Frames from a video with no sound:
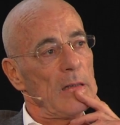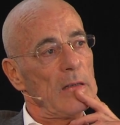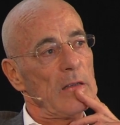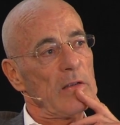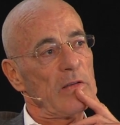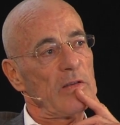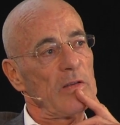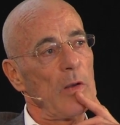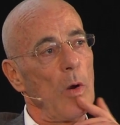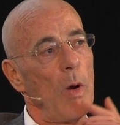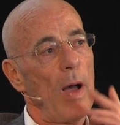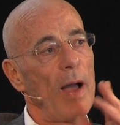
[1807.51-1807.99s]

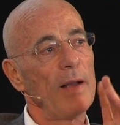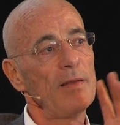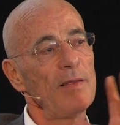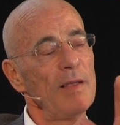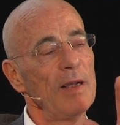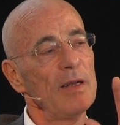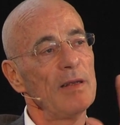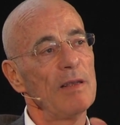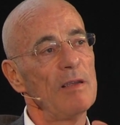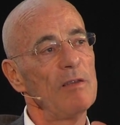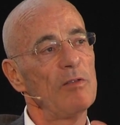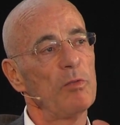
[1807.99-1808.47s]
So I
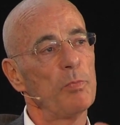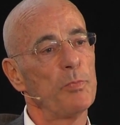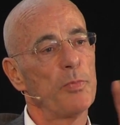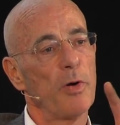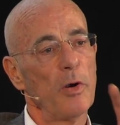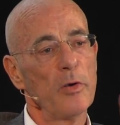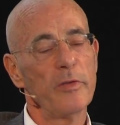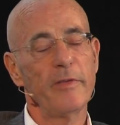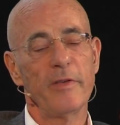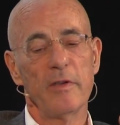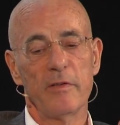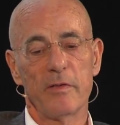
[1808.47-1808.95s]
think this
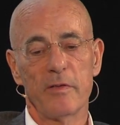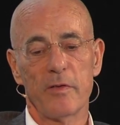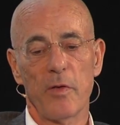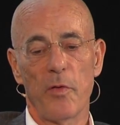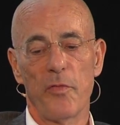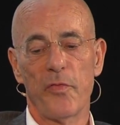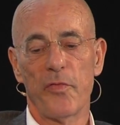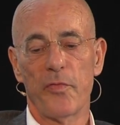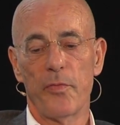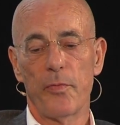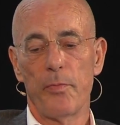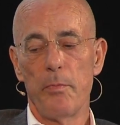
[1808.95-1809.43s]
process
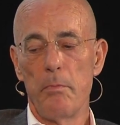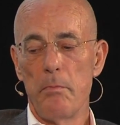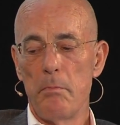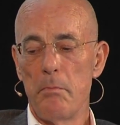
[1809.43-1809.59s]
of